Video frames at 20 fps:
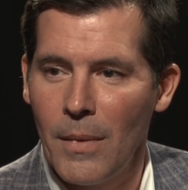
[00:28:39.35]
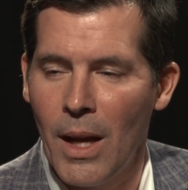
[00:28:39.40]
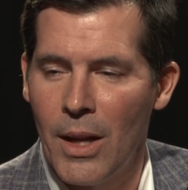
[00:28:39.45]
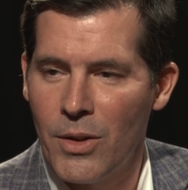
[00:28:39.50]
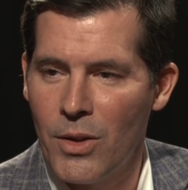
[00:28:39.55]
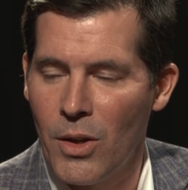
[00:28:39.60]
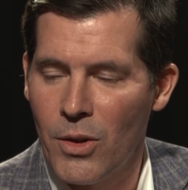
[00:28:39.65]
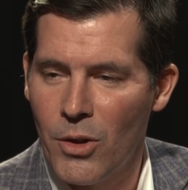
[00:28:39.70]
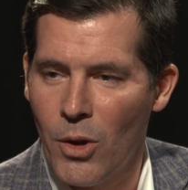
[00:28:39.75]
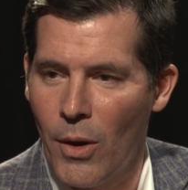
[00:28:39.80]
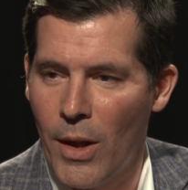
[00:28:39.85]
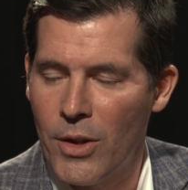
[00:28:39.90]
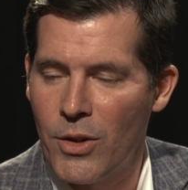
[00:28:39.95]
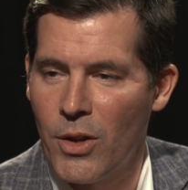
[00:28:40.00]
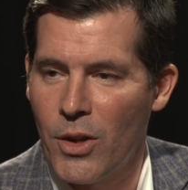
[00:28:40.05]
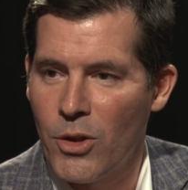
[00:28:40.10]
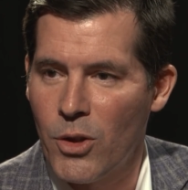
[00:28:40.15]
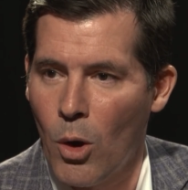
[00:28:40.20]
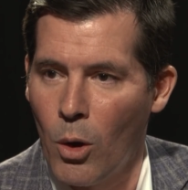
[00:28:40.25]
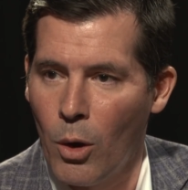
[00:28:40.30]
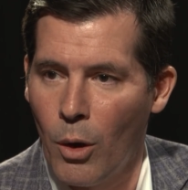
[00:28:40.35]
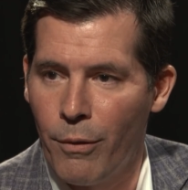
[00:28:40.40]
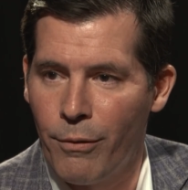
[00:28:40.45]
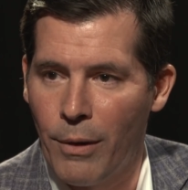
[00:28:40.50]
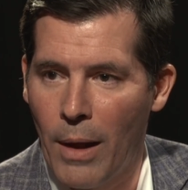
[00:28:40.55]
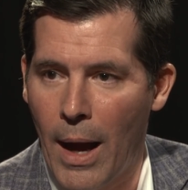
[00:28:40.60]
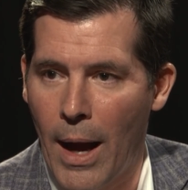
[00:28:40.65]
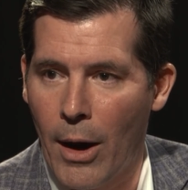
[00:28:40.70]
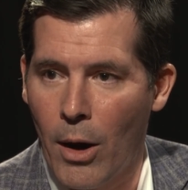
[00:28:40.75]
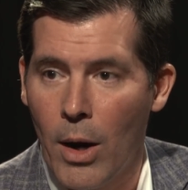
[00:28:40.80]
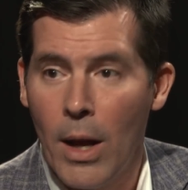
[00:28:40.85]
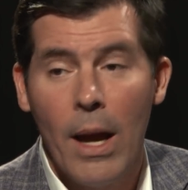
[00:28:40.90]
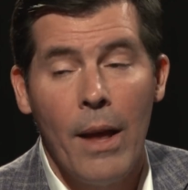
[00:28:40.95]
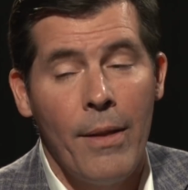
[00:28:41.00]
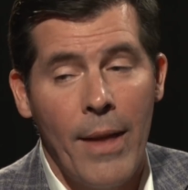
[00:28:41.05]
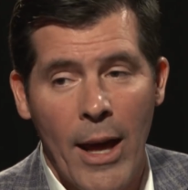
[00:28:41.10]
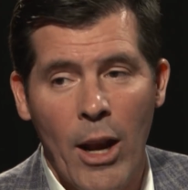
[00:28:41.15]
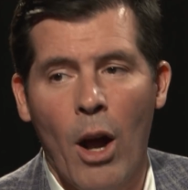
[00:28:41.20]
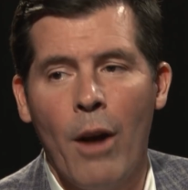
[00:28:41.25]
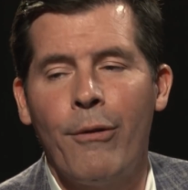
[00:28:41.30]
So that's the Soloflyer.
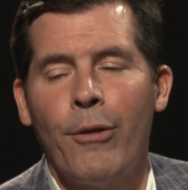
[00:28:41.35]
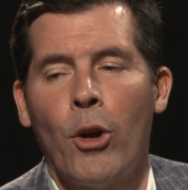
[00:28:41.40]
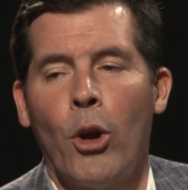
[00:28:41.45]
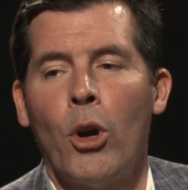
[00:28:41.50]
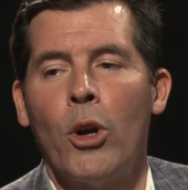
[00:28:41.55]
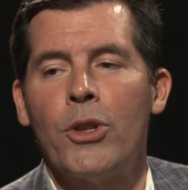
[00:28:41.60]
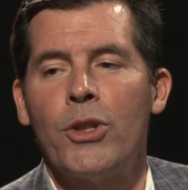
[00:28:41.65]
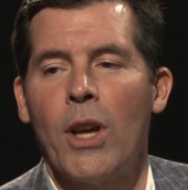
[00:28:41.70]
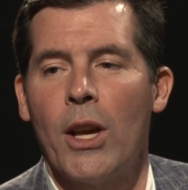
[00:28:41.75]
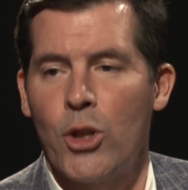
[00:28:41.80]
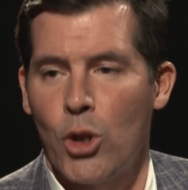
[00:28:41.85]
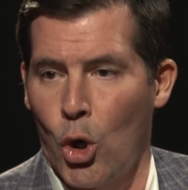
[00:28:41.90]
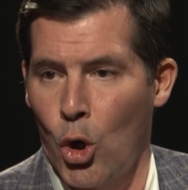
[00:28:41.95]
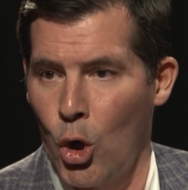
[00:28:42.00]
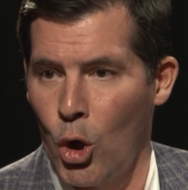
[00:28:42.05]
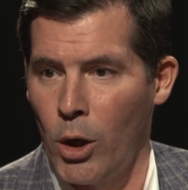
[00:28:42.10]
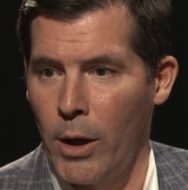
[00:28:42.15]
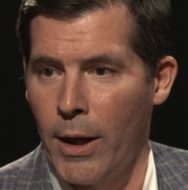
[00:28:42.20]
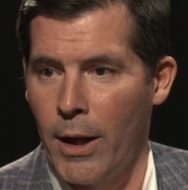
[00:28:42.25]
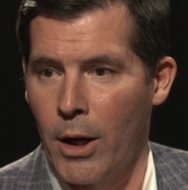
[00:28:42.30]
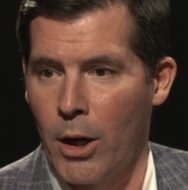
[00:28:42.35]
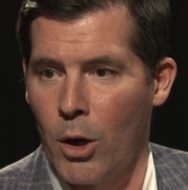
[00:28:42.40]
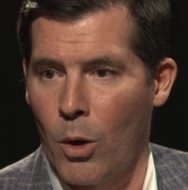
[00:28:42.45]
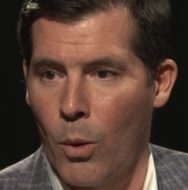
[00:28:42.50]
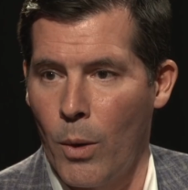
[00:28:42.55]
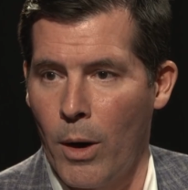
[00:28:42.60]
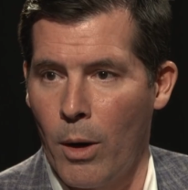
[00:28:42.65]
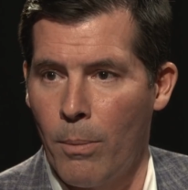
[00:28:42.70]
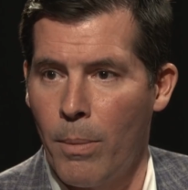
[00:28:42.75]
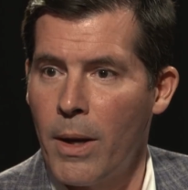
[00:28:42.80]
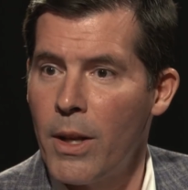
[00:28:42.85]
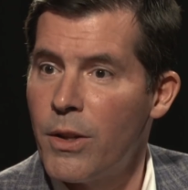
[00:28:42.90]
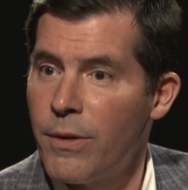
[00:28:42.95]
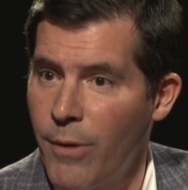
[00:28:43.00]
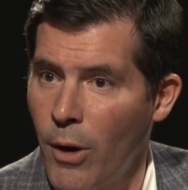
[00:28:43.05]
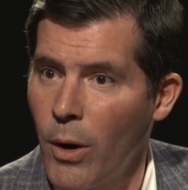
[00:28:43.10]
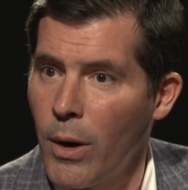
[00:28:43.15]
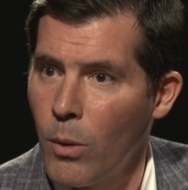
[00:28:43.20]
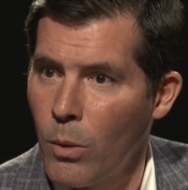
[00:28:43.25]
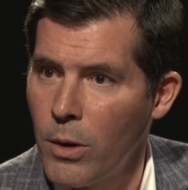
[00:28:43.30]
That often hurts us early in a career, but
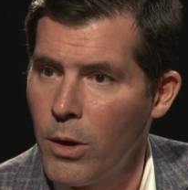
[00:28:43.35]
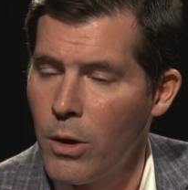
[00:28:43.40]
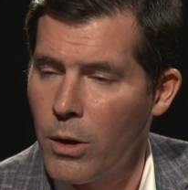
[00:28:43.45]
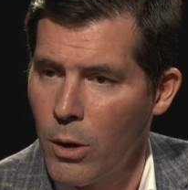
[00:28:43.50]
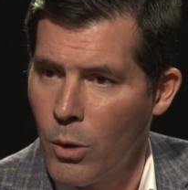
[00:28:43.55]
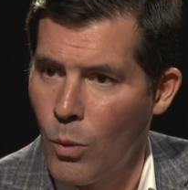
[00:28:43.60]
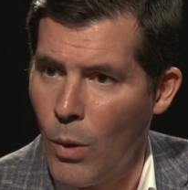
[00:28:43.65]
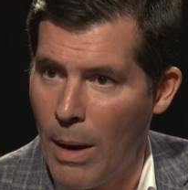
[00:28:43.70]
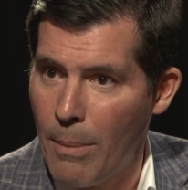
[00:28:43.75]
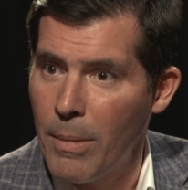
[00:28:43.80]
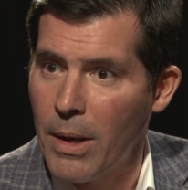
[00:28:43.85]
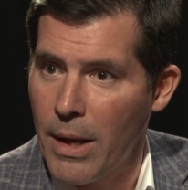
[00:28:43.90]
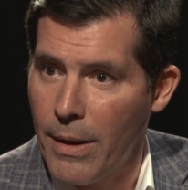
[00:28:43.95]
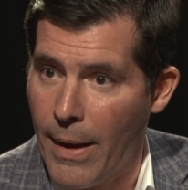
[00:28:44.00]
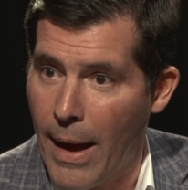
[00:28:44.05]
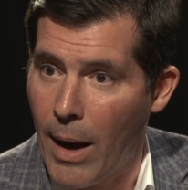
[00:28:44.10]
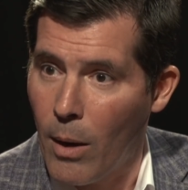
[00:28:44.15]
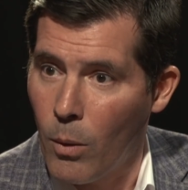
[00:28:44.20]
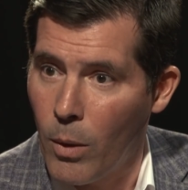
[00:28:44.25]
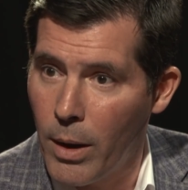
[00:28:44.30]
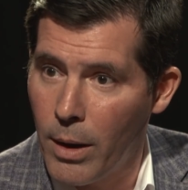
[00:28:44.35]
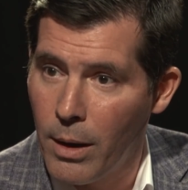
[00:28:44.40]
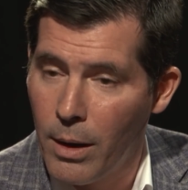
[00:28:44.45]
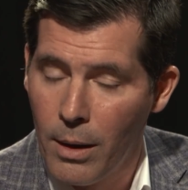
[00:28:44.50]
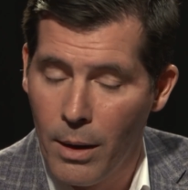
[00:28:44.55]
you can remedy that one.